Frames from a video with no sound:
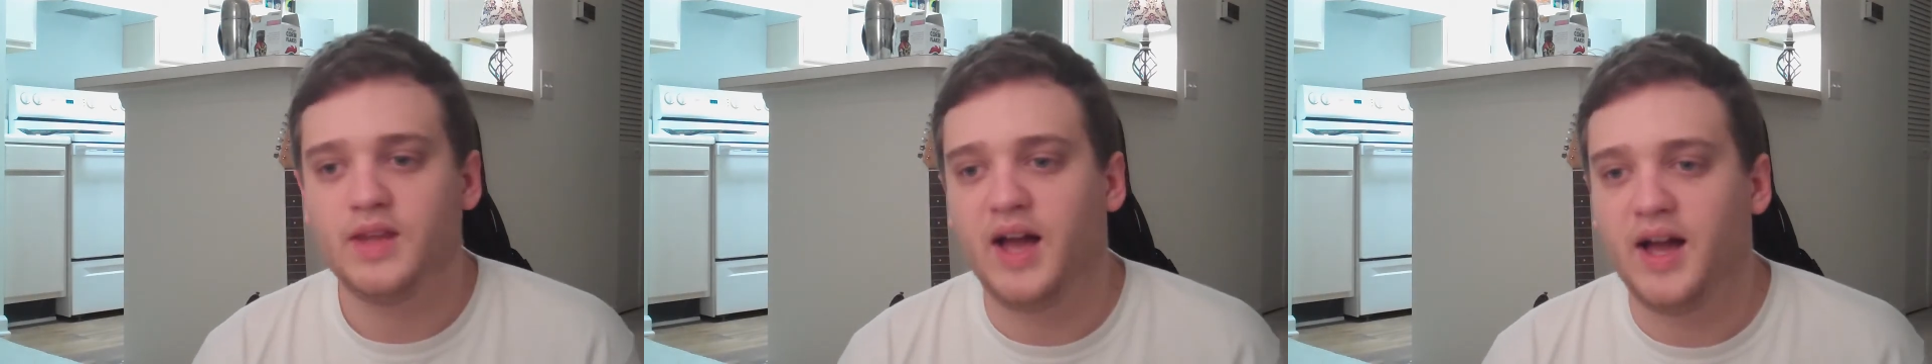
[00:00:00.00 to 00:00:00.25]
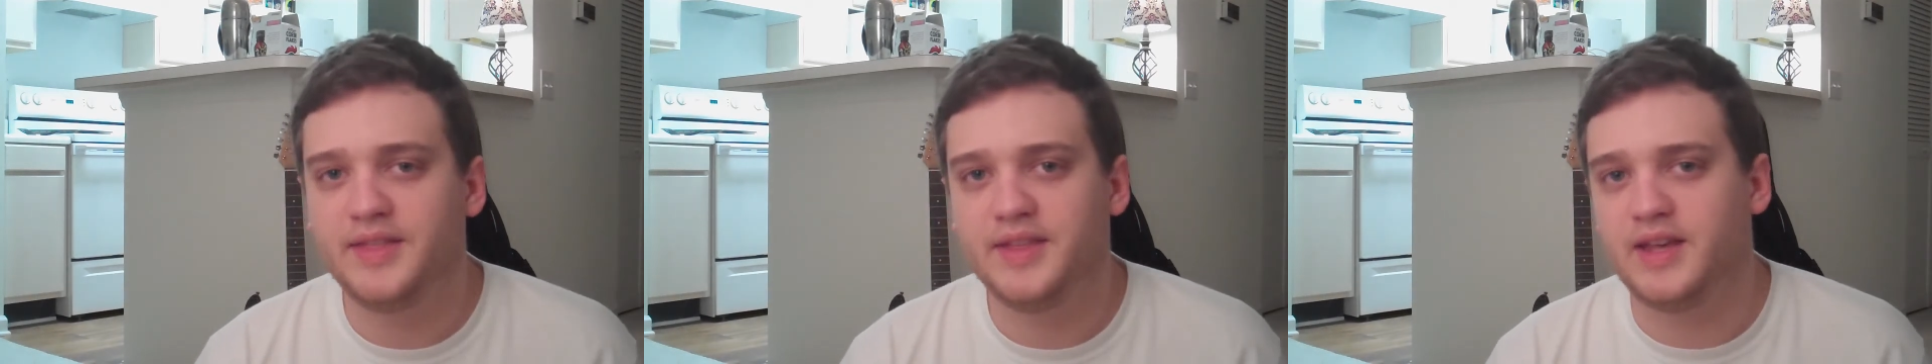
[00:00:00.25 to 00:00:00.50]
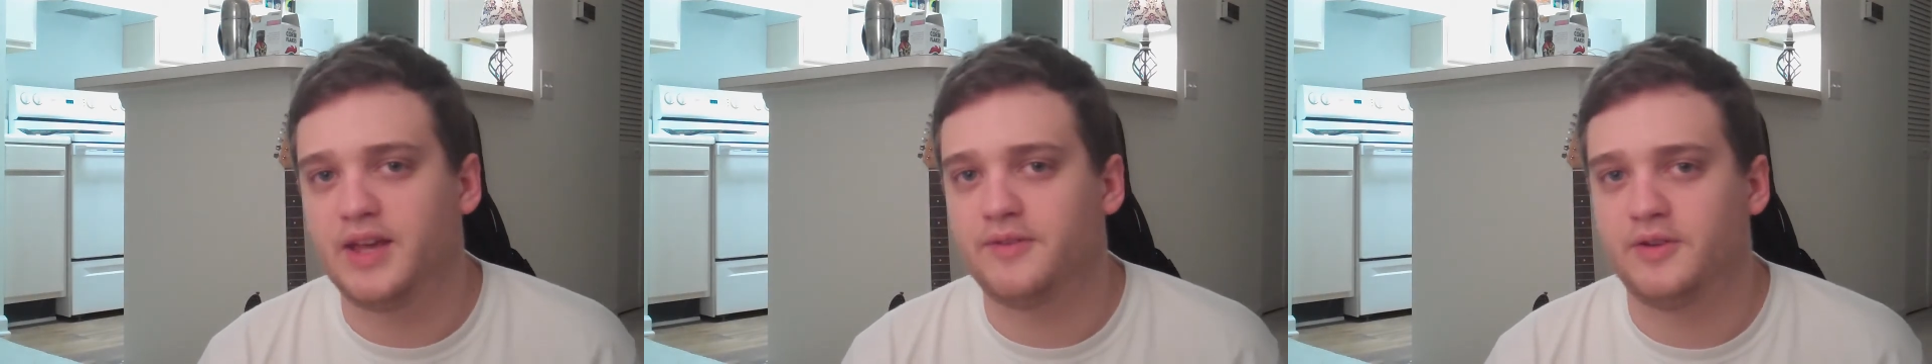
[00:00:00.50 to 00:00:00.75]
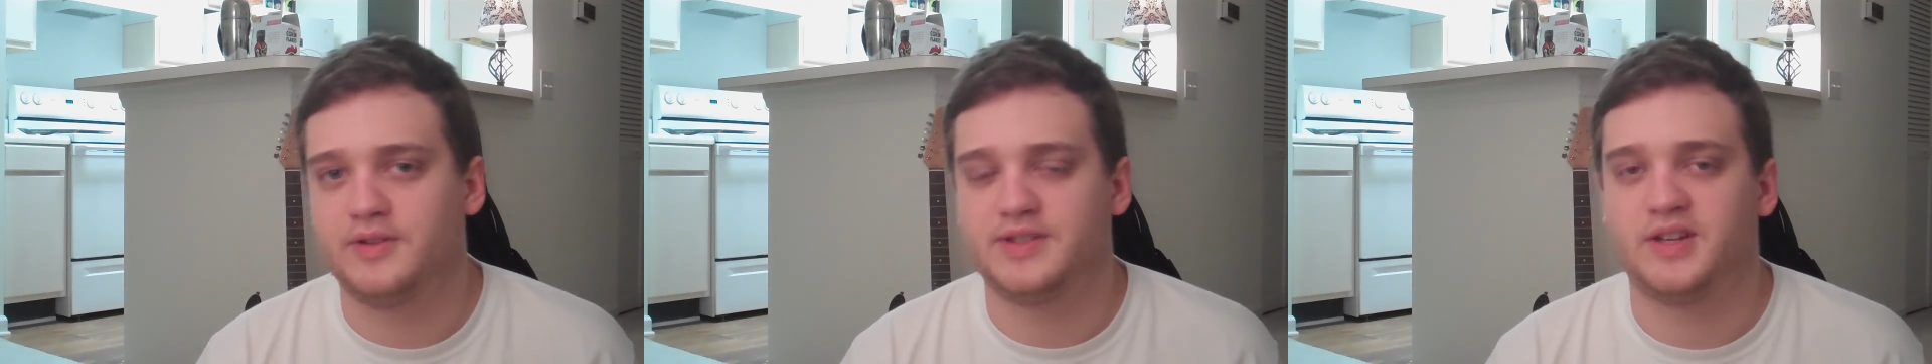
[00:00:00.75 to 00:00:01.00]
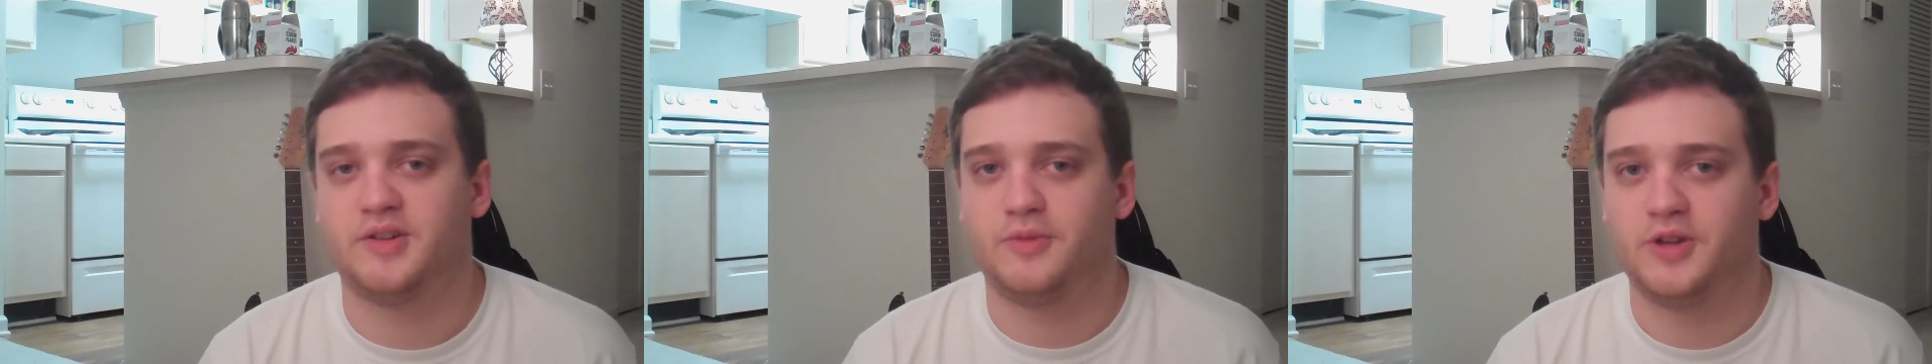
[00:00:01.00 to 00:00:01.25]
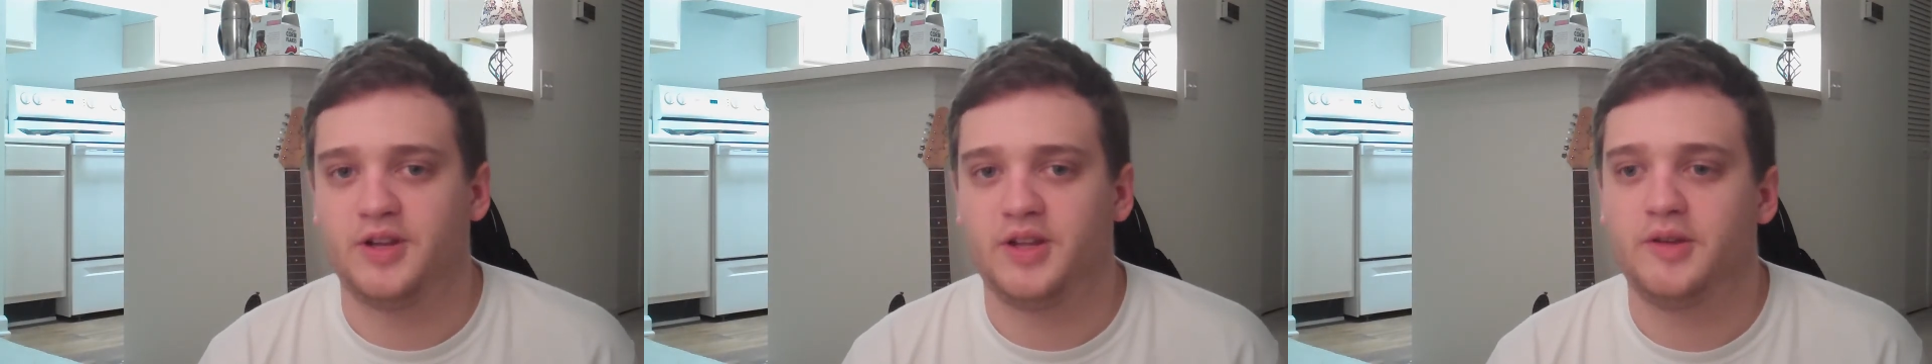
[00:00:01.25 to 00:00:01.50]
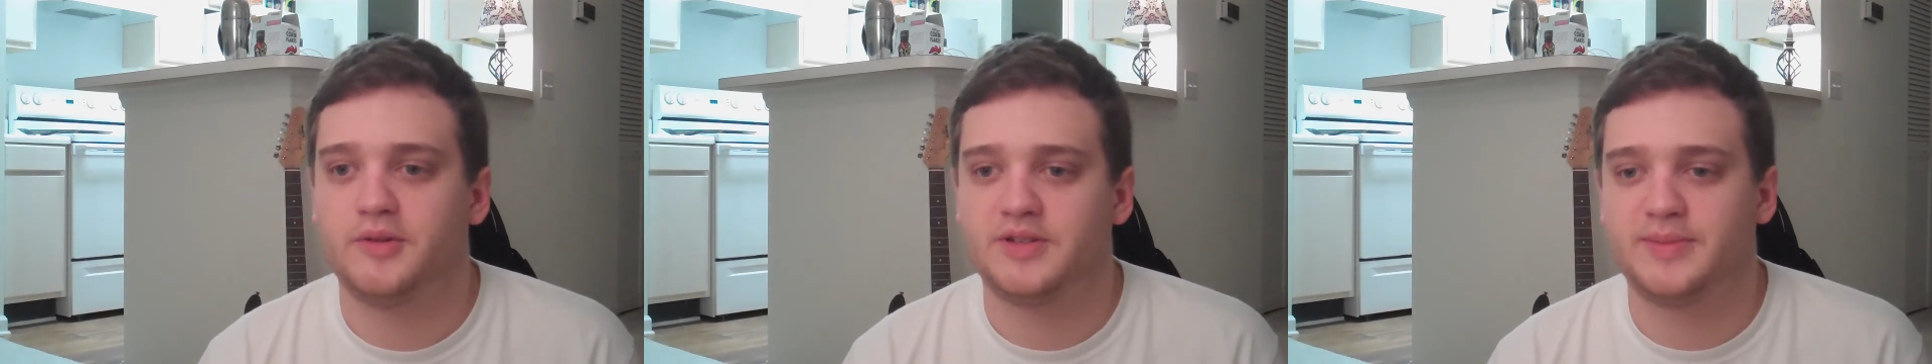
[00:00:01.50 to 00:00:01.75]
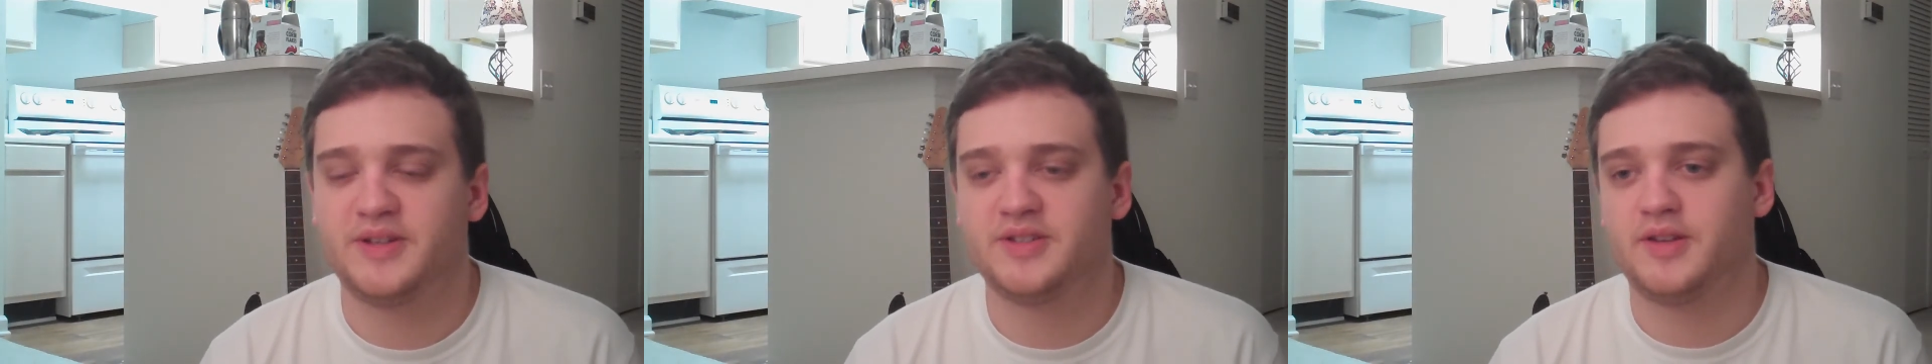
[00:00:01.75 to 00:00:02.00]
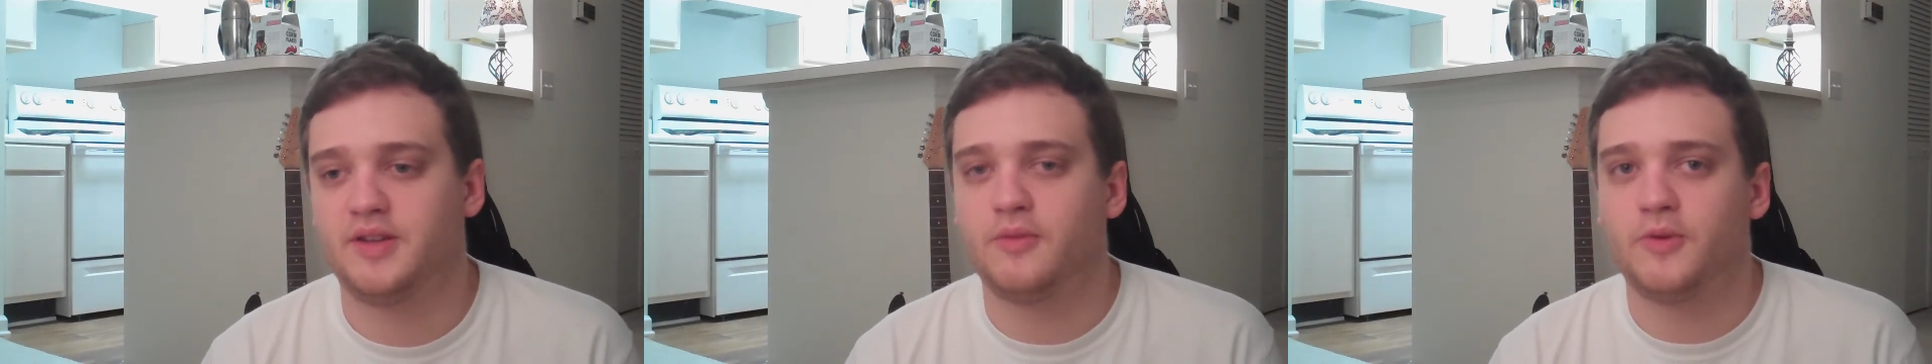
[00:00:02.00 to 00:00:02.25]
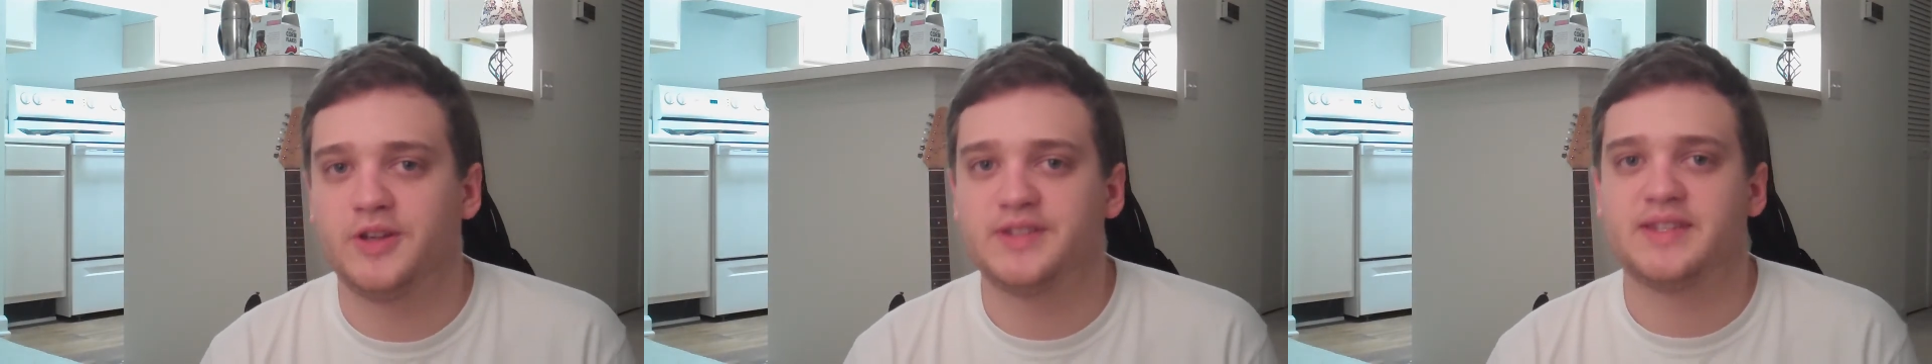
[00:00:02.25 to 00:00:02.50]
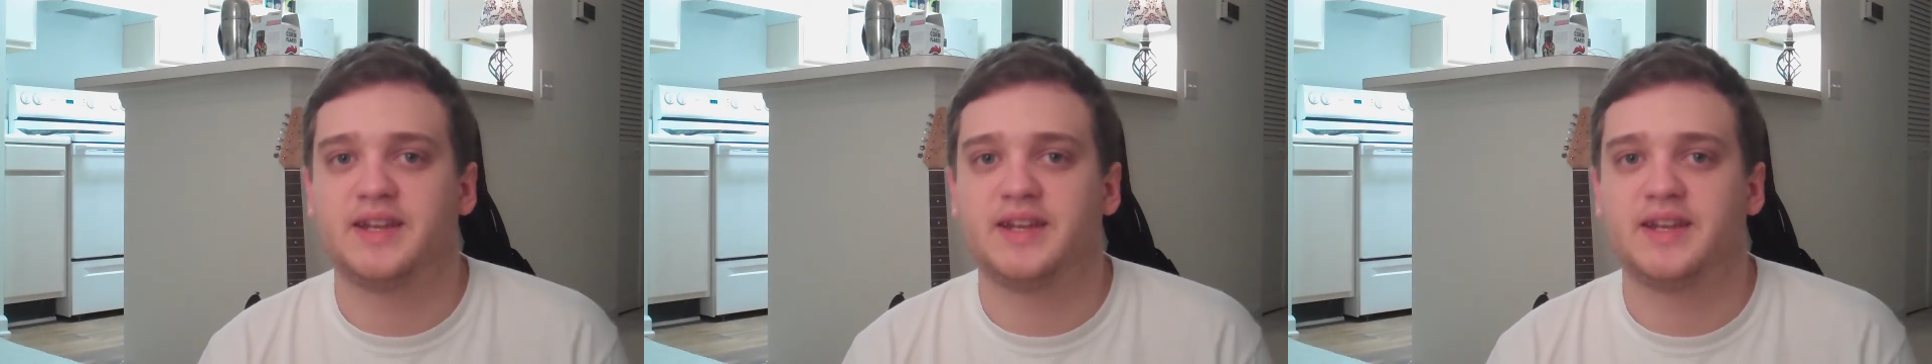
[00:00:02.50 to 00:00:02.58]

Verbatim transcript: I think every single one of you, especially the ones